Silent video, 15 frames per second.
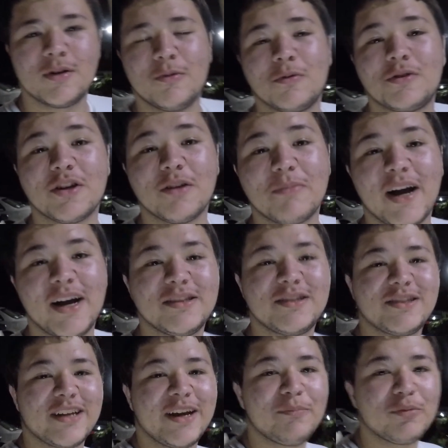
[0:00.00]
What's up, guys? It's
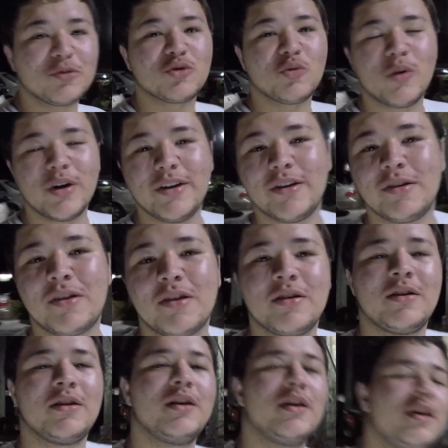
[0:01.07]
April 20th.
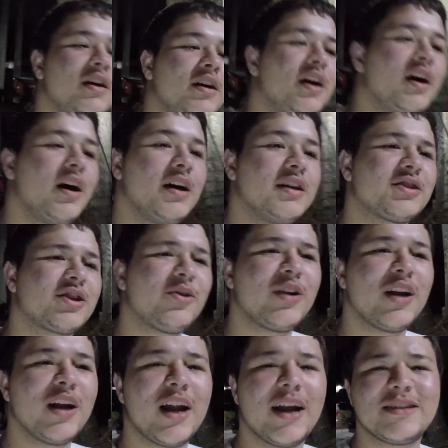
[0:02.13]
It's
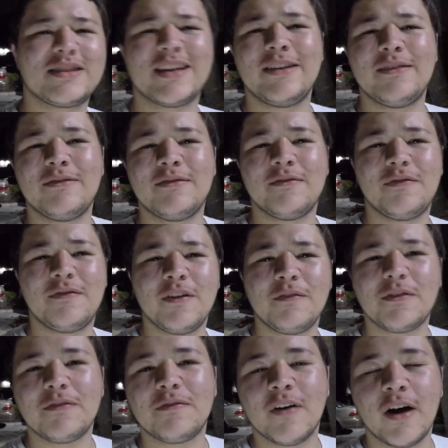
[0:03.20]
currently like
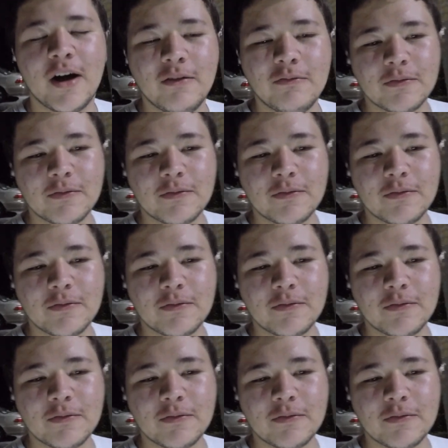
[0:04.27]
10:55.